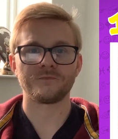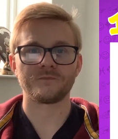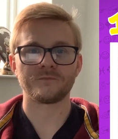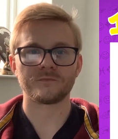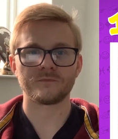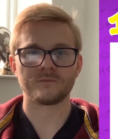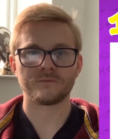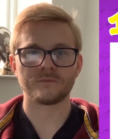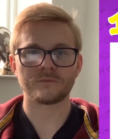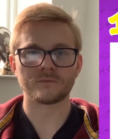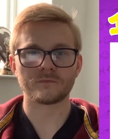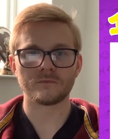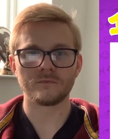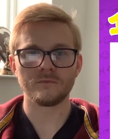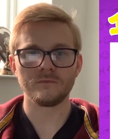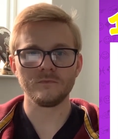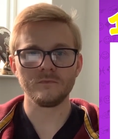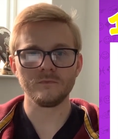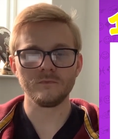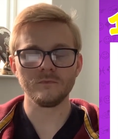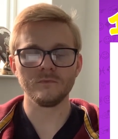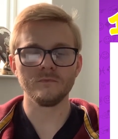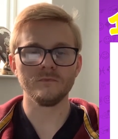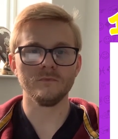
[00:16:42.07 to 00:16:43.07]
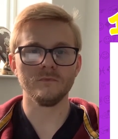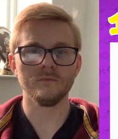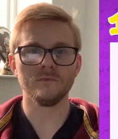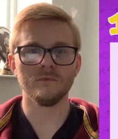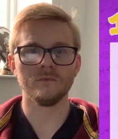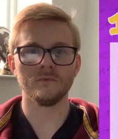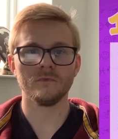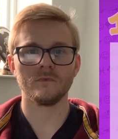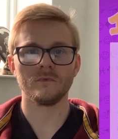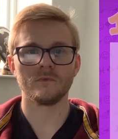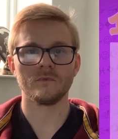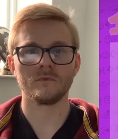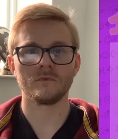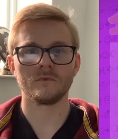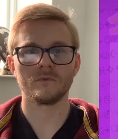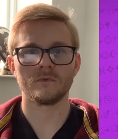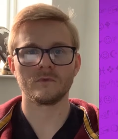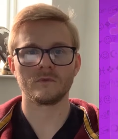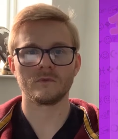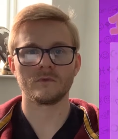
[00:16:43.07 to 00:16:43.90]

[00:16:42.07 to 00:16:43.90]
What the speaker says: Nobody speaks.